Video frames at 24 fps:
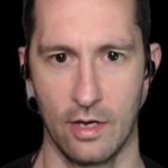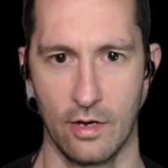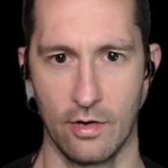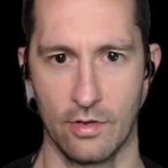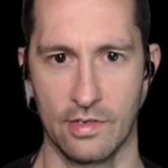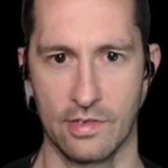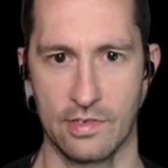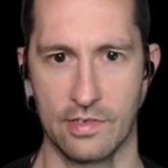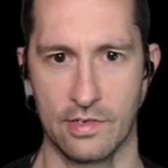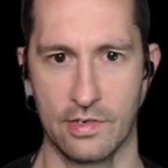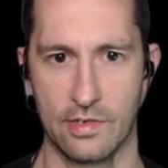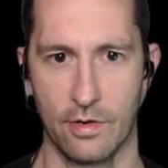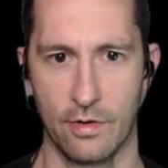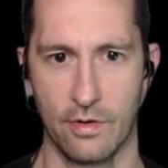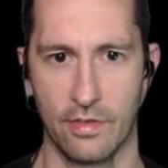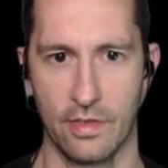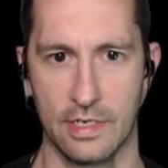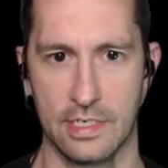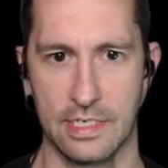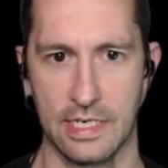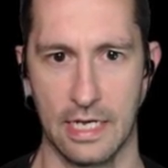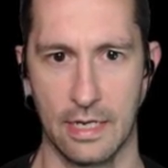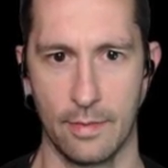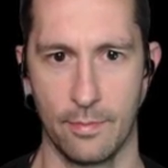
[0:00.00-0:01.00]
Here, let's just go to
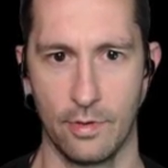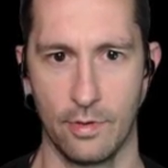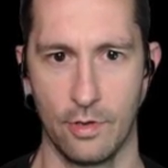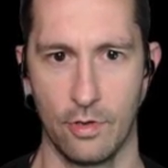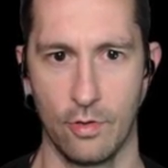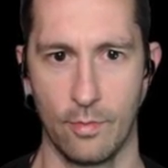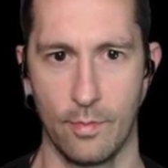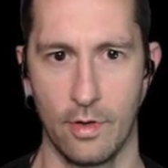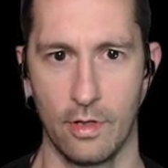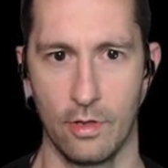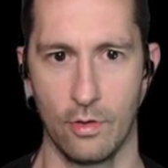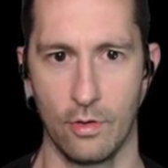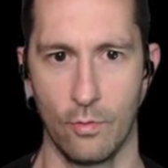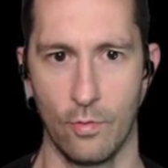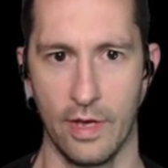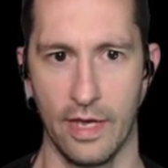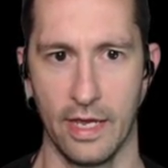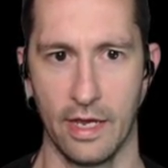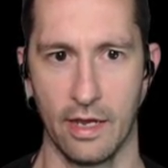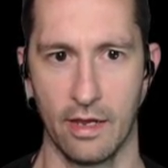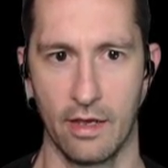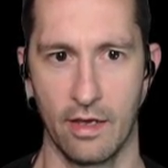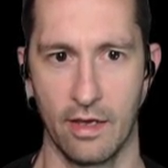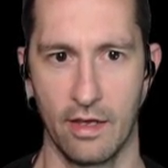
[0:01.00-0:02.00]
the top, blow them all
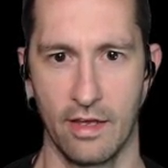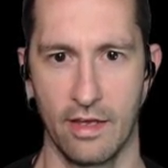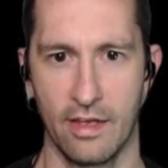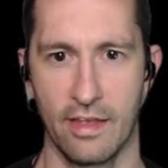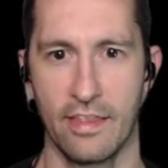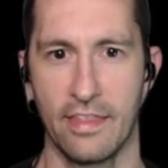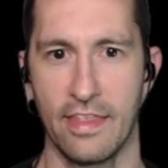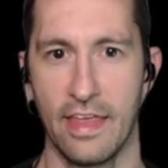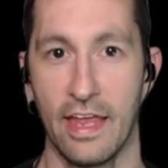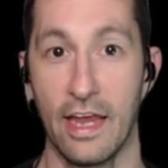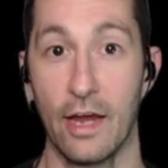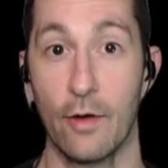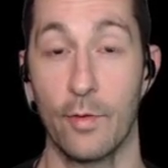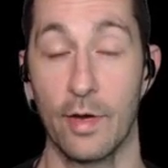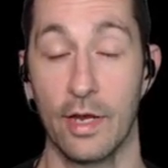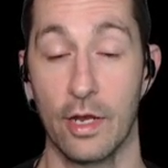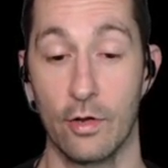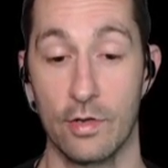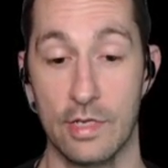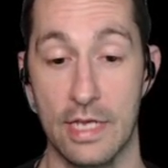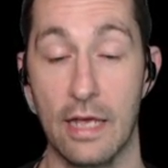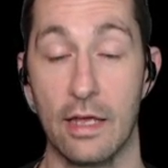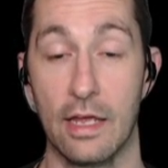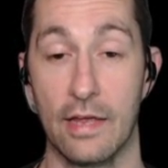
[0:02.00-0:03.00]
away. There we
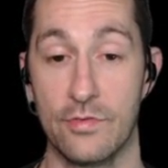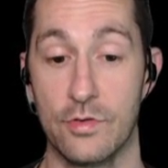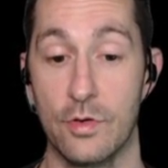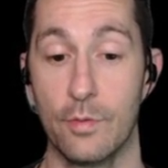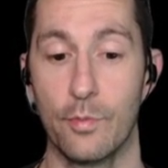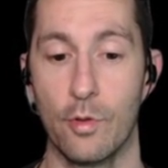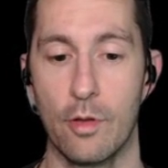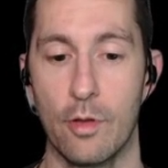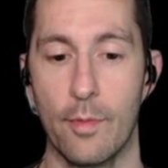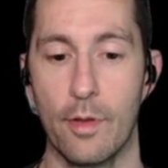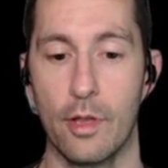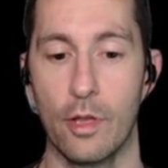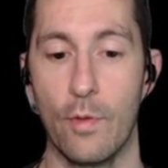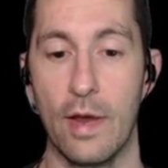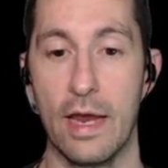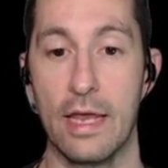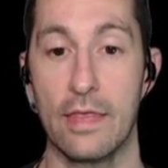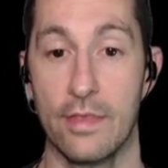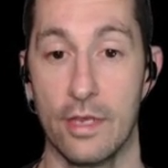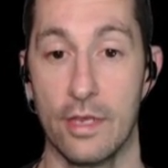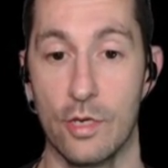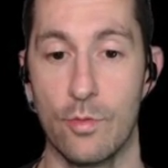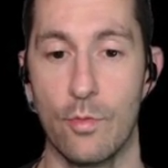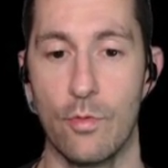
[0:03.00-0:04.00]
go. Yeah, if you blow them all
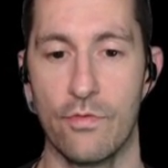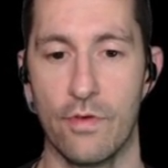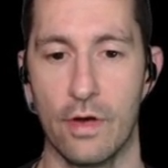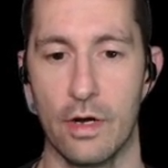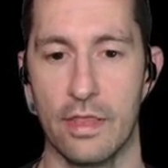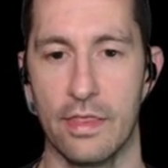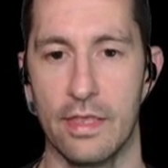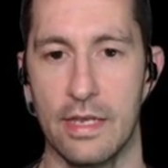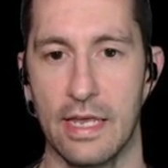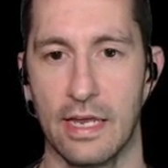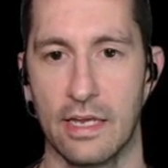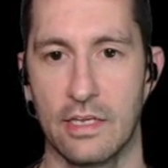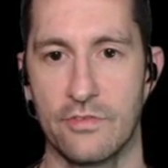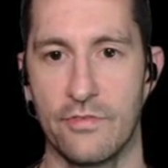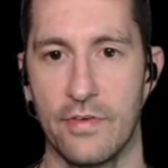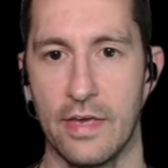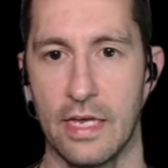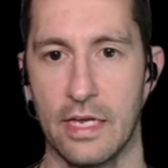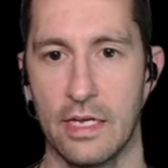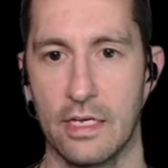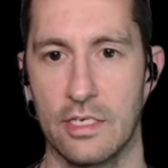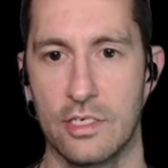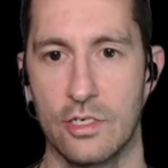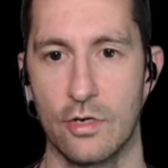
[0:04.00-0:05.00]
away, then you move on to the next
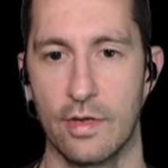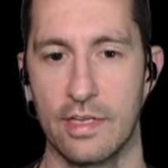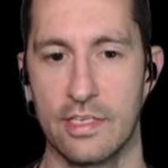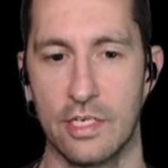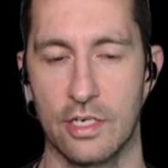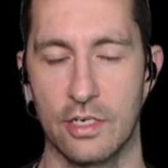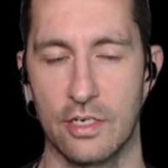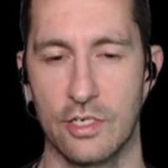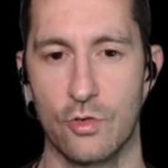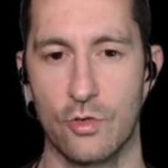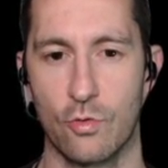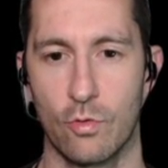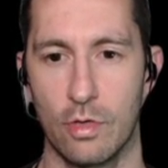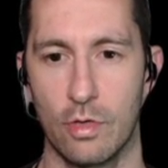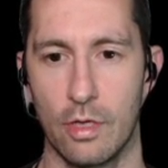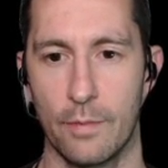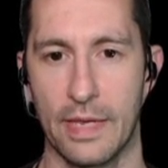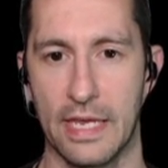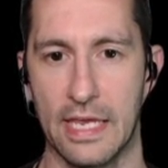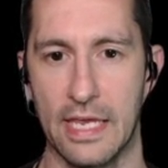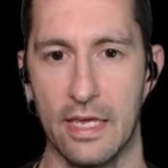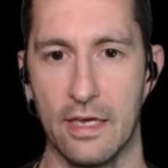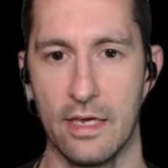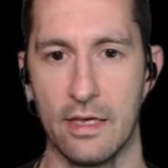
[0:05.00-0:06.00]
phase. So it's going to scroll
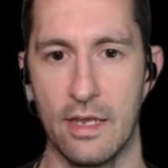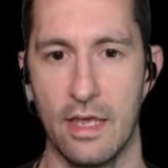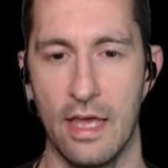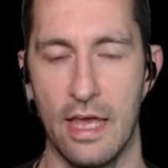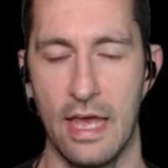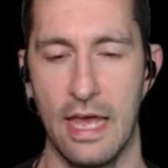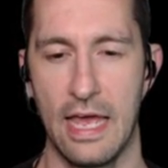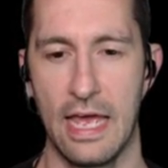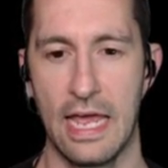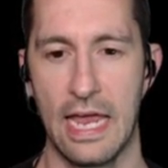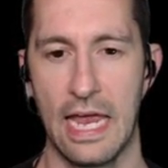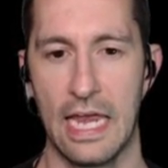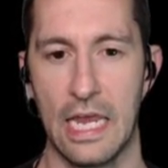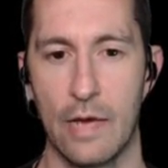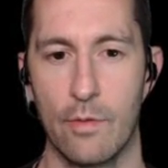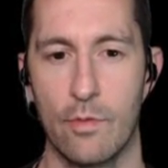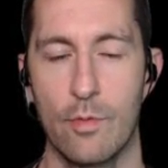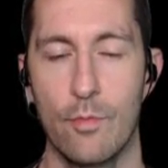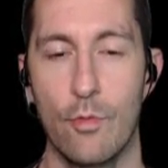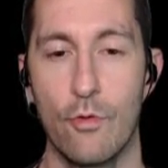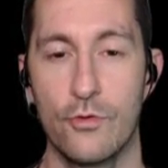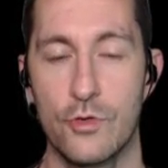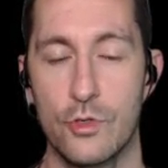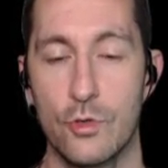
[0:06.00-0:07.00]
up again, and now
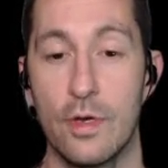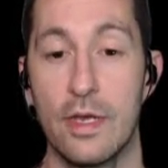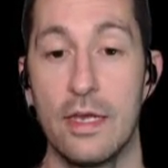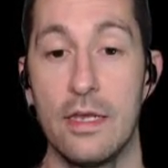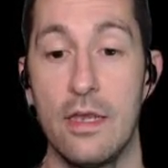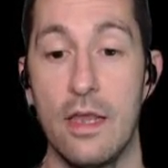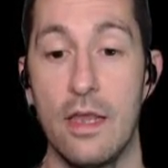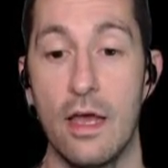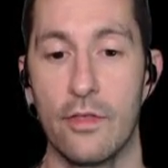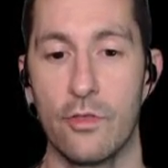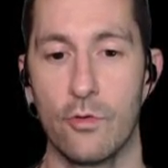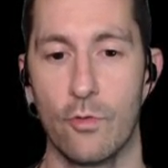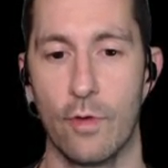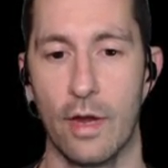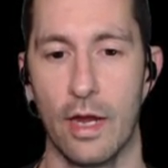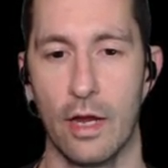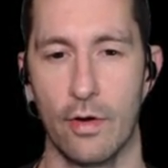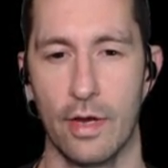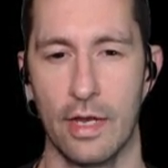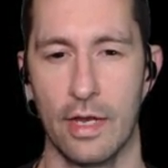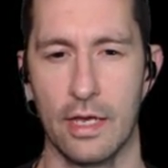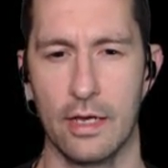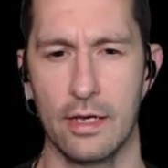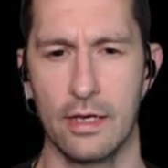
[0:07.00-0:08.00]
we move to another
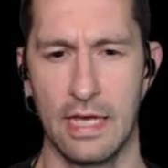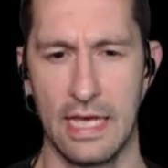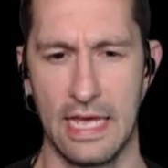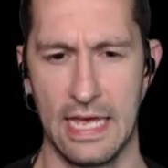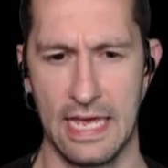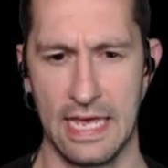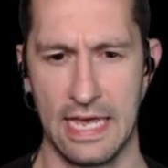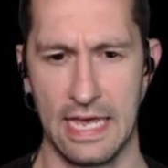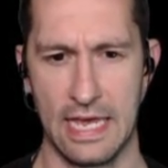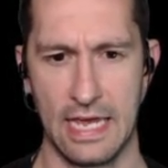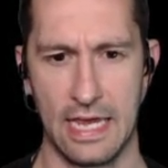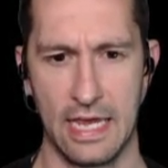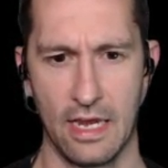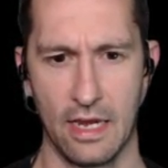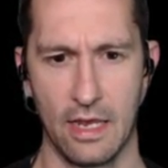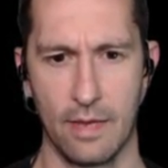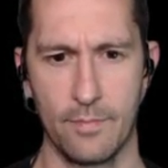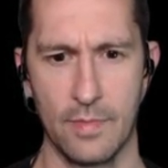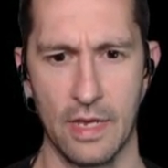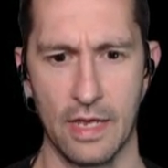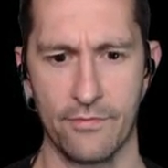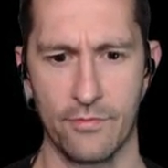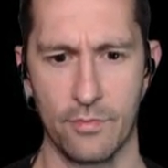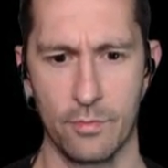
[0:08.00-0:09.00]
area, and
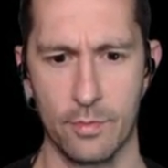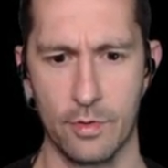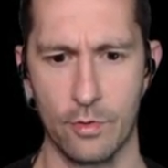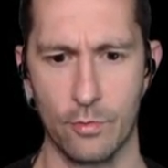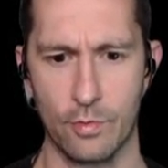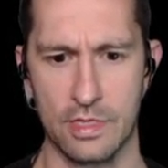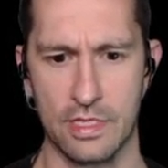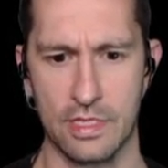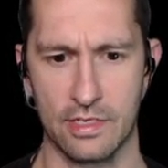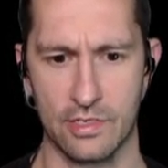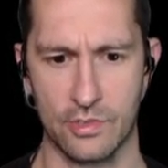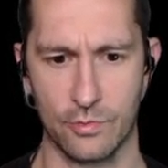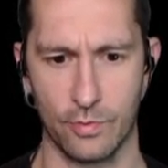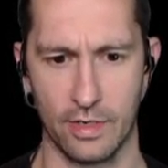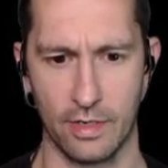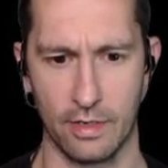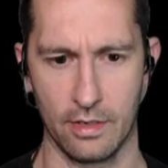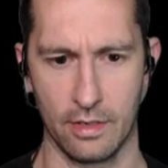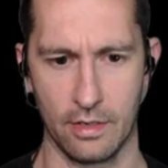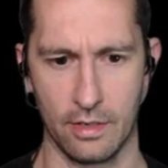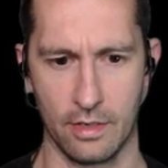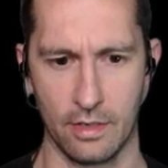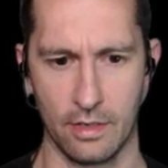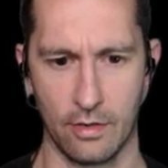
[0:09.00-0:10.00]
I'm not familiar with this
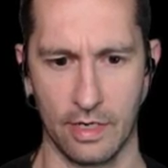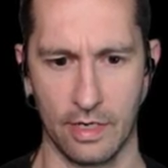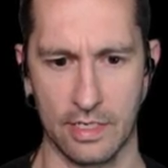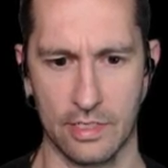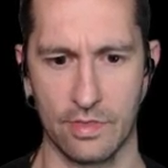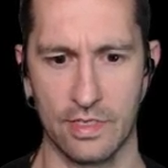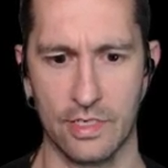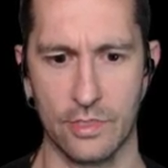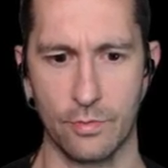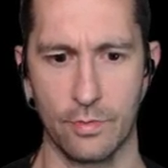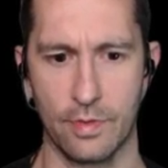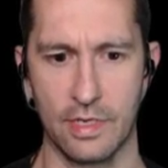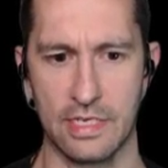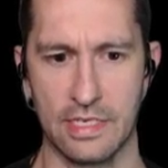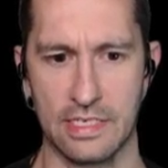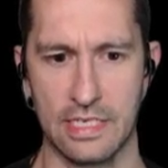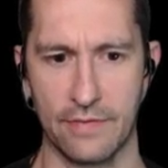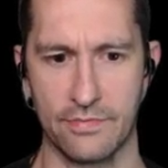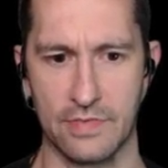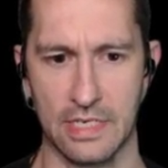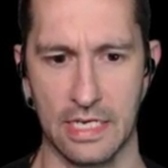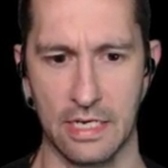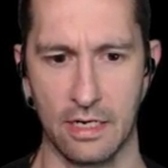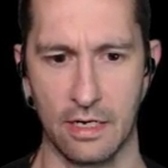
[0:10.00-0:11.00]
one. Okay, so this one you just
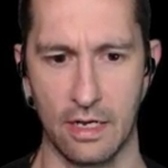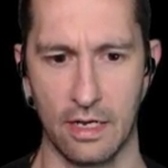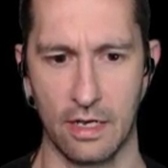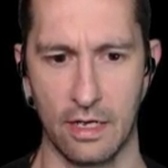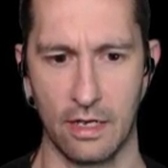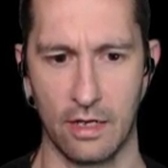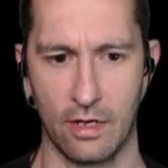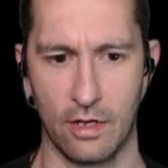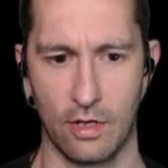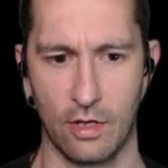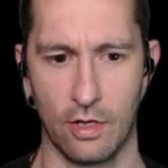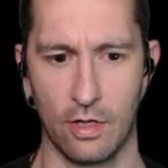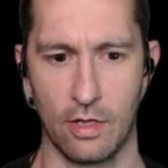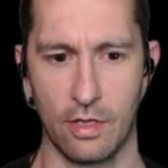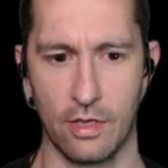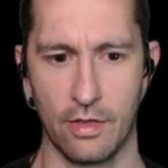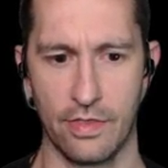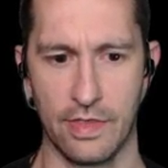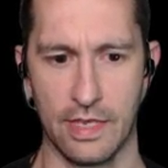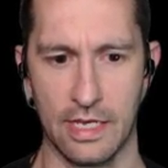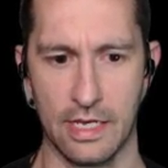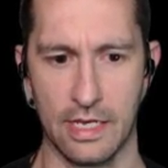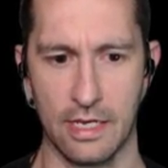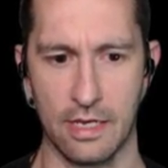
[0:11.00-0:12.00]
have to get all
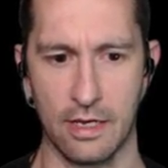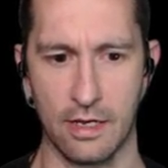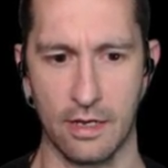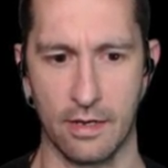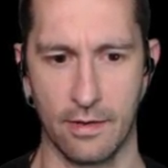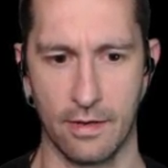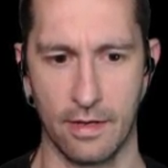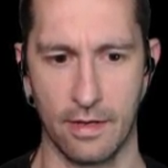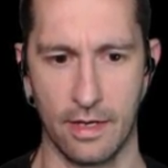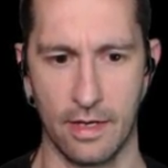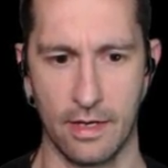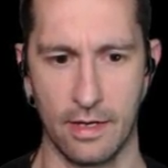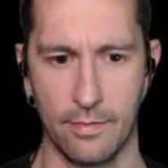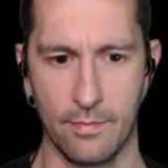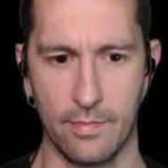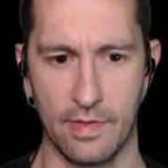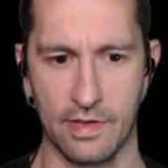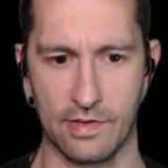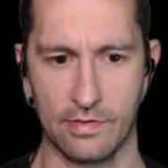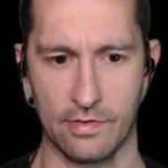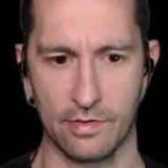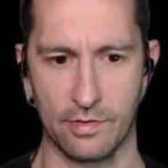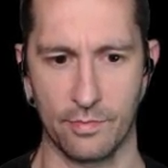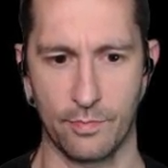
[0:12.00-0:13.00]
the
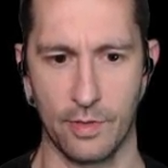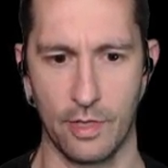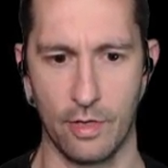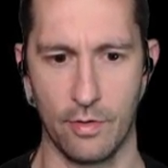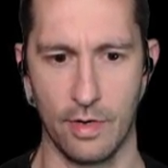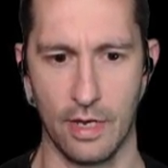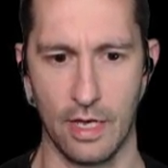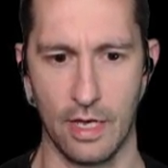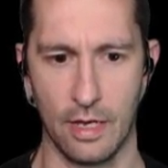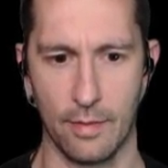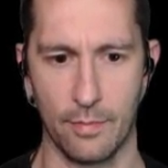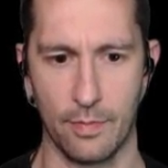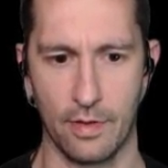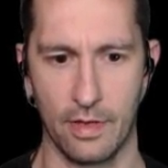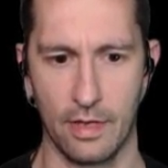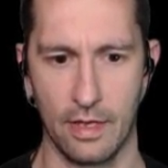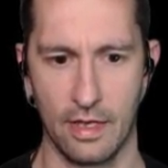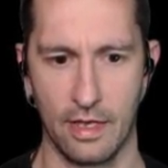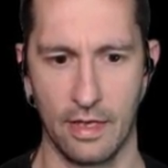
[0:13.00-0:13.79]
missiles blown up.